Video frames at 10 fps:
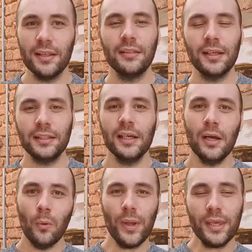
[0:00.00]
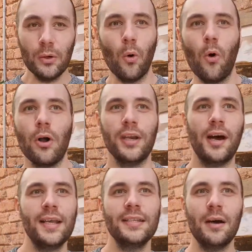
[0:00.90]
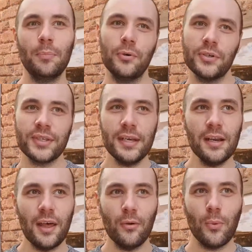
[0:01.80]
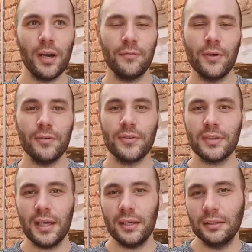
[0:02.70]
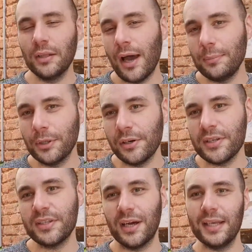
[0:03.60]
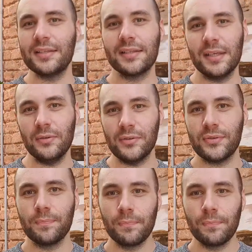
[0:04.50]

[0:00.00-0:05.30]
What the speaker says: that we can organise our books and another one of those library science skills.